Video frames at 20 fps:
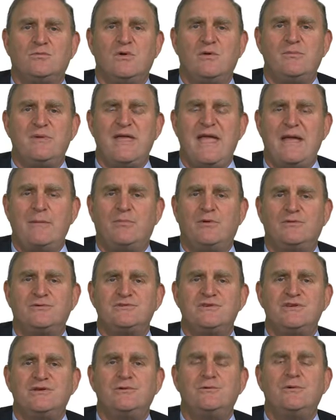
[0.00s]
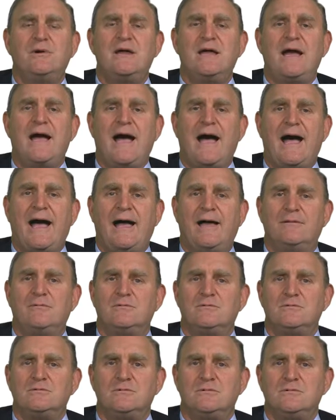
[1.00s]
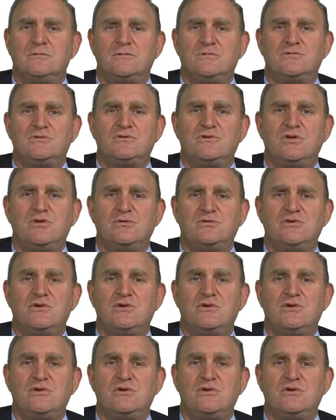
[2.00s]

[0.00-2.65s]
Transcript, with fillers: would be able to. Uh, to,